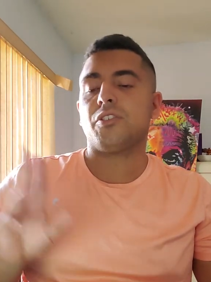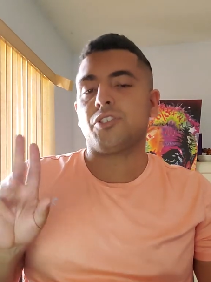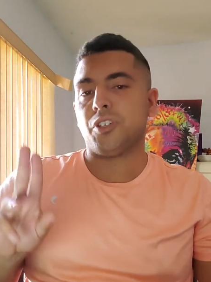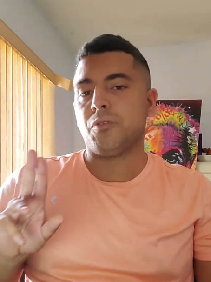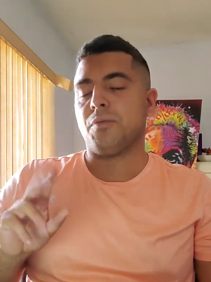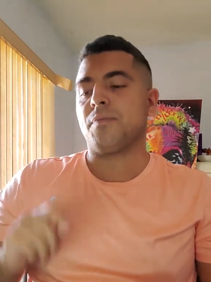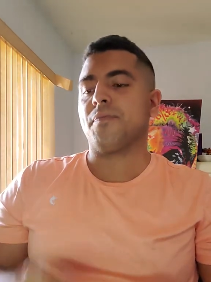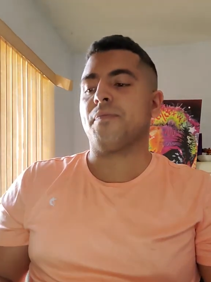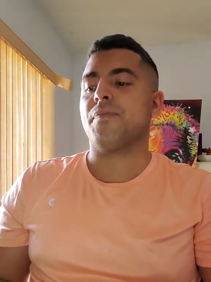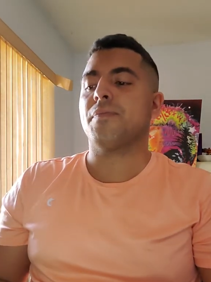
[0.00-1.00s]
2,
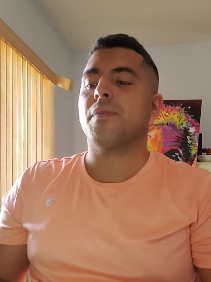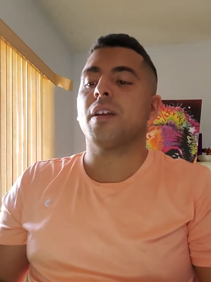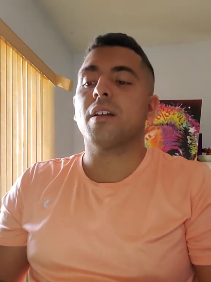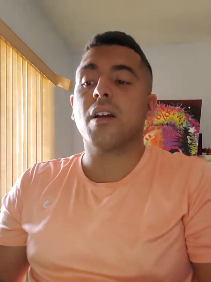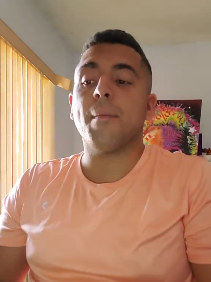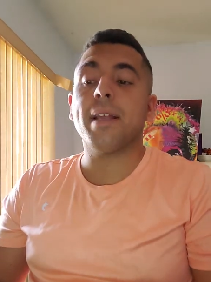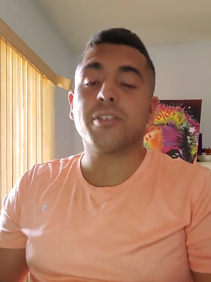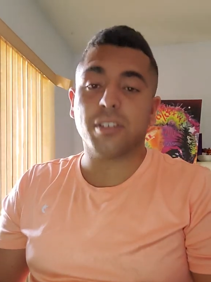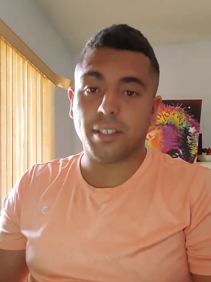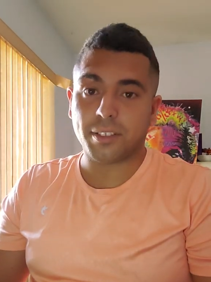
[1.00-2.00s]

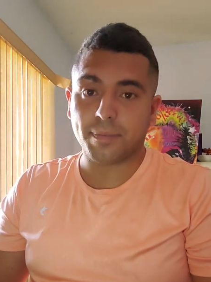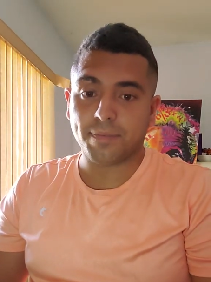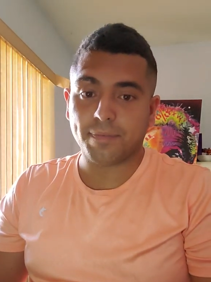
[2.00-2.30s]
commensalism.